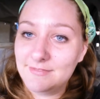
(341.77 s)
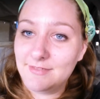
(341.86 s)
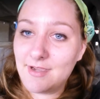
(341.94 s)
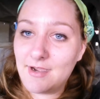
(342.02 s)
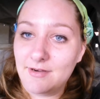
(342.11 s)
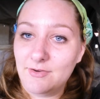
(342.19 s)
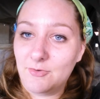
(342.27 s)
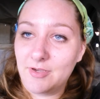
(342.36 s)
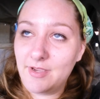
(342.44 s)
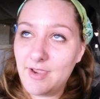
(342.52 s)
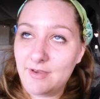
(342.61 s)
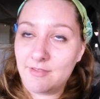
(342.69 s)
not
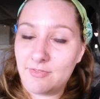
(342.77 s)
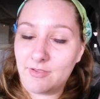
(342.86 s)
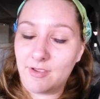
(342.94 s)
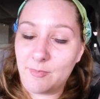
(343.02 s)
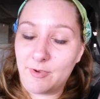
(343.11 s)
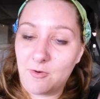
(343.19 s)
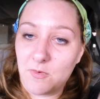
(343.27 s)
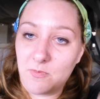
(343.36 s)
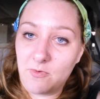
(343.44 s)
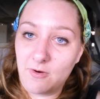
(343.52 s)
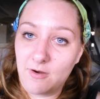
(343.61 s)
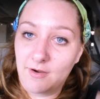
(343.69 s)
knowing anything about
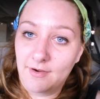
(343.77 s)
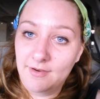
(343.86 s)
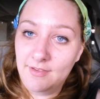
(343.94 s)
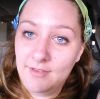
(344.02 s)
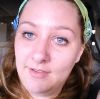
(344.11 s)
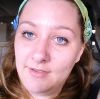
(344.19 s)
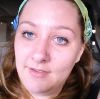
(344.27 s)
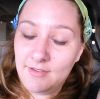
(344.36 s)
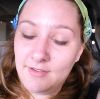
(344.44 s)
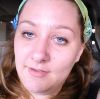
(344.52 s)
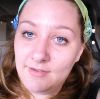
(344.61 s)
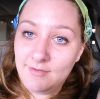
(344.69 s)
war.
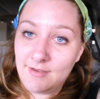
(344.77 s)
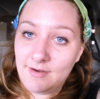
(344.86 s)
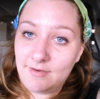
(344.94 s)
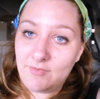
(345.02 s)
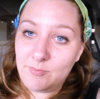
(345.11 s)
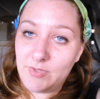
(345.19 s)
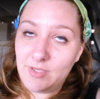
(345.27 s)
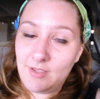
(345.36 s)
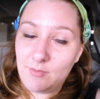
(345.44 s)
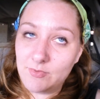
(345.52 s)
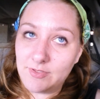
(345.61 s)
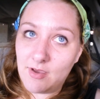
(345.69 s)
Not even being
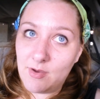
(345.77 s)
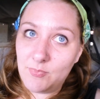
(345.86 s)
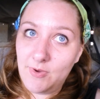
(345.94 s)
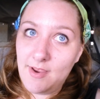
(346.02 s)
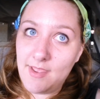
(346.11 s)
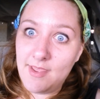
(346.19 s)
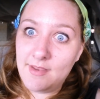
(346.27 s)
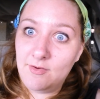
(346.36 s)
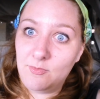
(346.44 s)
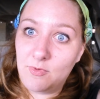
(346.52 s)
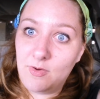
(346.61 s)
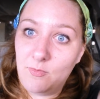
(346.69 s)
able to
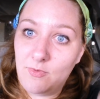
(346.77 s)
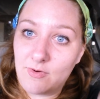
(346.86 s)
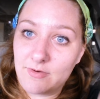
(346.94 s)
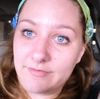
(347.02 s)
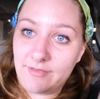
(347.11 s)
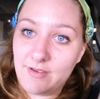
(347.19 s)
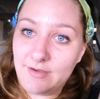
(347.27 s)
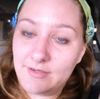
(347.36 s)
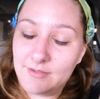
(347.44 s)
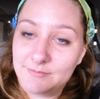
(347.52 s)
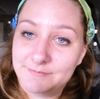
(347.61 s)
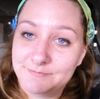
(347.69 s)
comprehend what war is like.